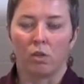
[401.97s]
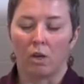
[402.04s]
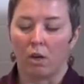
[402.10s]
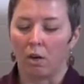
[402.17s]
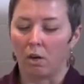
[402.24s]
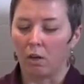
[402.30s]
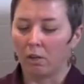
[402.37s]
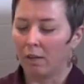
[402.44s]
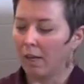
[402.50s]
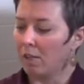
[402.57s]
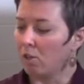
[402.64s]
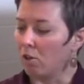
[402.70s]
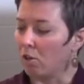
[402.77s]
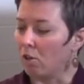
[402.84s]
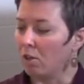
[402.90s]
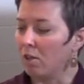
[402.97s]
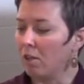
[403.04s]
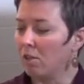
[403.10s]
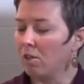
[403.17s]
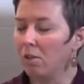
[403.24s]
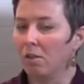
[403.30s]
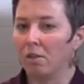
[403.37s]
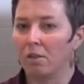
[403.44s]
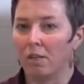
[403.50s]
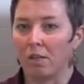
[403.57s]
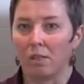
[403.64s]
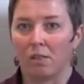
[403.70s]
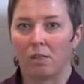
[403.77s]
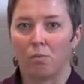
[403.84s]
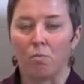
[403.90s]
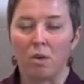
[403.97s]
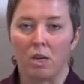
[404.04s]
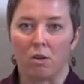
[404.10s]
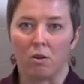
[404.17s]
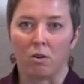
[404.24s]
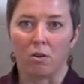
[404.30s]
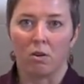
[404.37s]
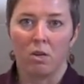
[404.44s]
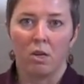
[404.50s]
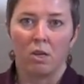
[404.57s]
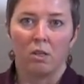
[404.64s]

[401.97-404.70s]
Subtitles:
our laser distance meter